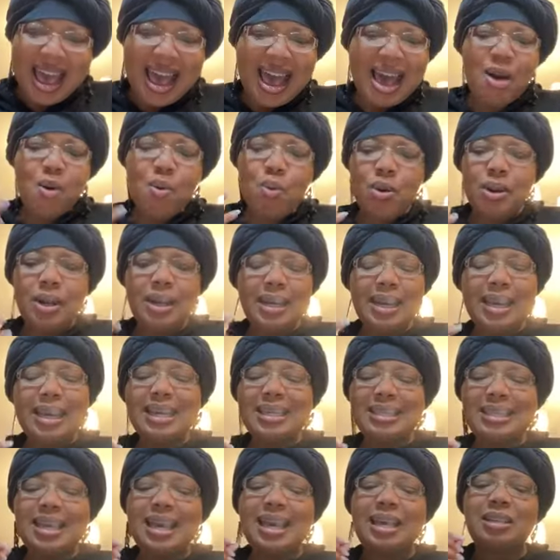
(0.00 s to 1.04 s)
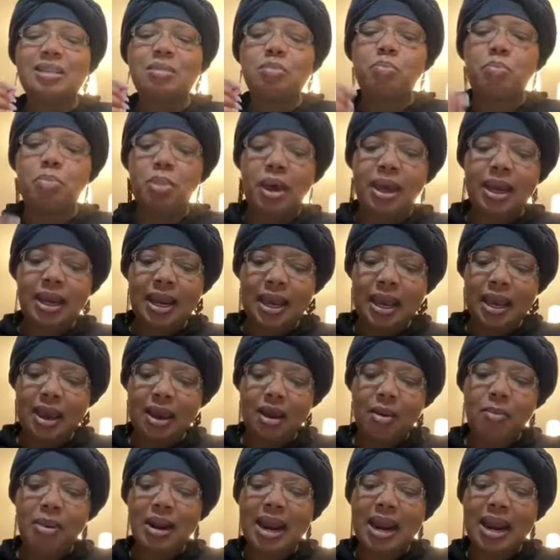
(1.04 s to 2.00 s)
I want, it says but here,